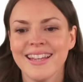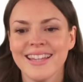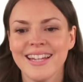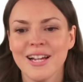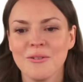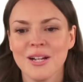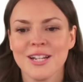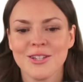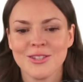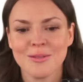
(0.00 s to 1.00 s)
and then I
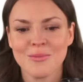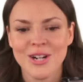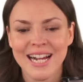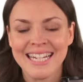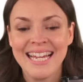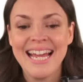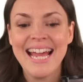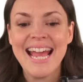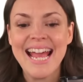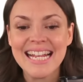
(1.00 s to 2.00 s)
wanted to subtract
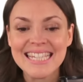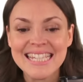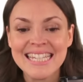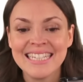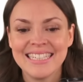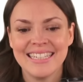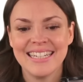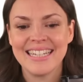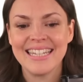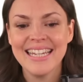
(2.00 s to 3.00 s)
s
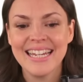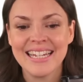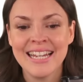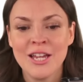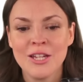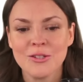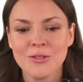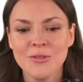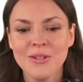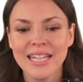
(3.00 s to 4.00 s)
again
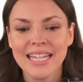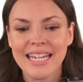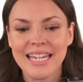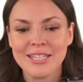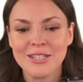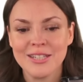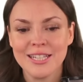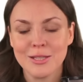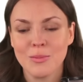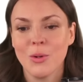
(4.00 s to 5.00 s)
to really get to
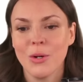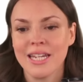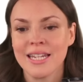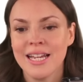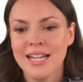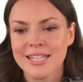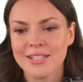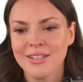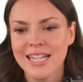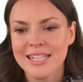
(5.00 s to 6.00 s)
this point.
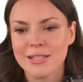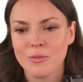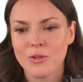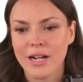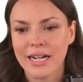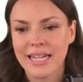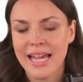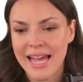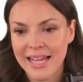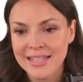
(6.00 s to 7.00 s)
So let's subtract
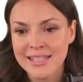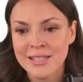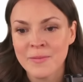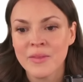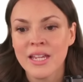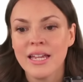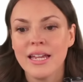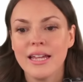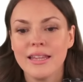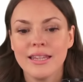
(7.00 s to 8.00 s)
s,
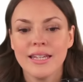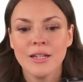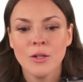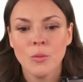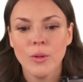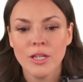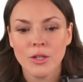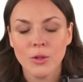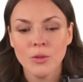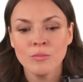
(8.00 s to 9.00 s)
and then we
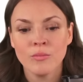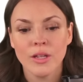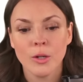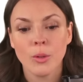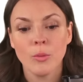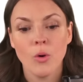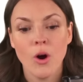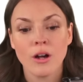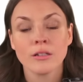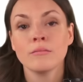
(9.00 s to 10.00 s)
know that we
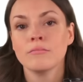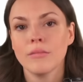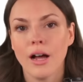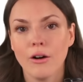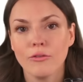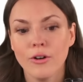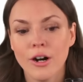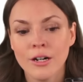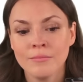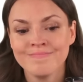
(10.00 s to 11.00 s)
walked how far?